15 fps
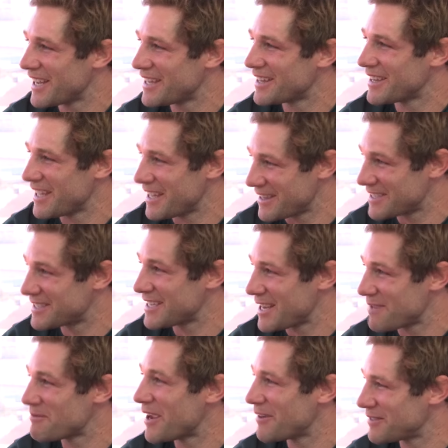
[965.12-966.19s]
the
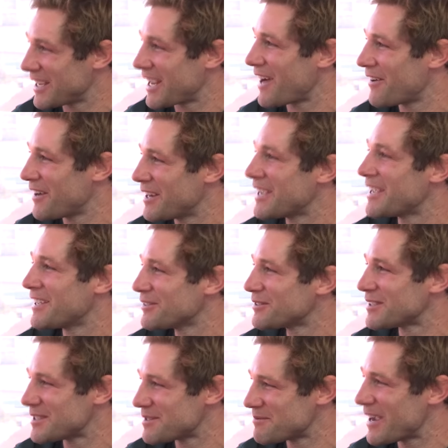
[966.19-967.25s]
team, you have to carry
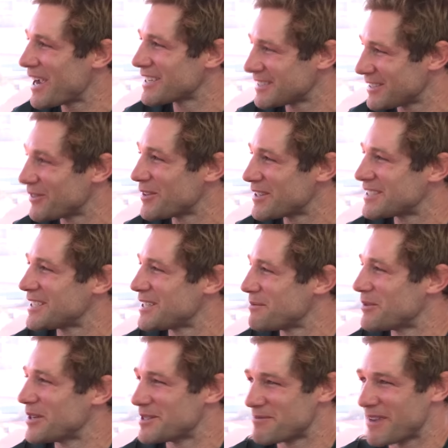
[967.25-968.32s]
Hilton's bags. And
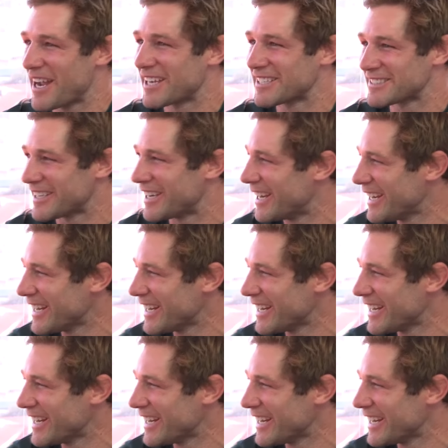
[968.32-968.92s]
bags.